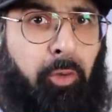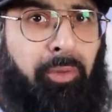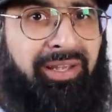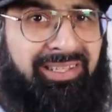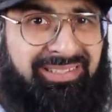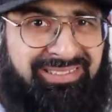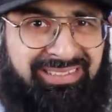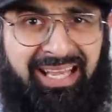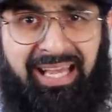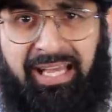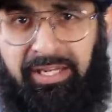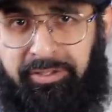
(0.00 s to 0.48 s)
though
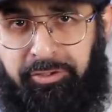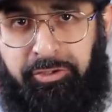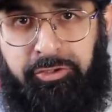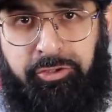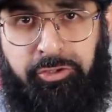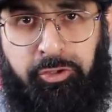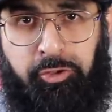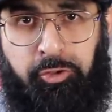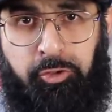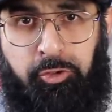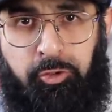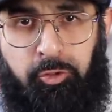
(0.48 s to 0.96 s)
his
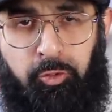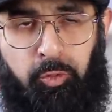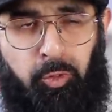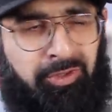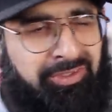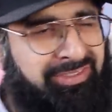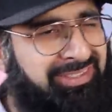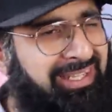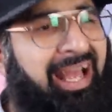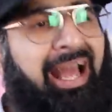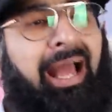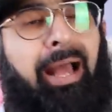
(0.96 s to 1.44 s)
attitude
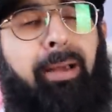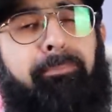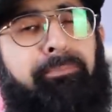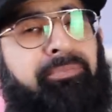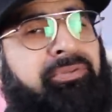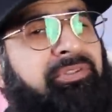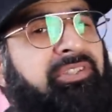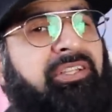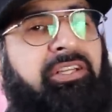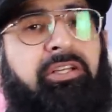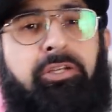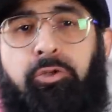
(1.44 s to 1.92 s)
was
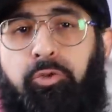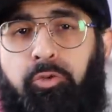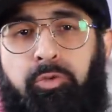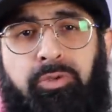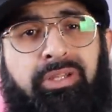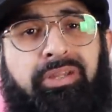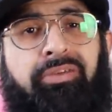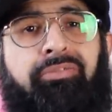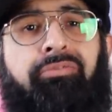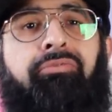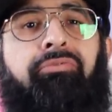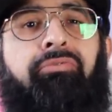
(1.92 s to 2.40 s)

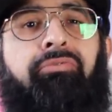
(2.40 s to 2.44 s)
absolutely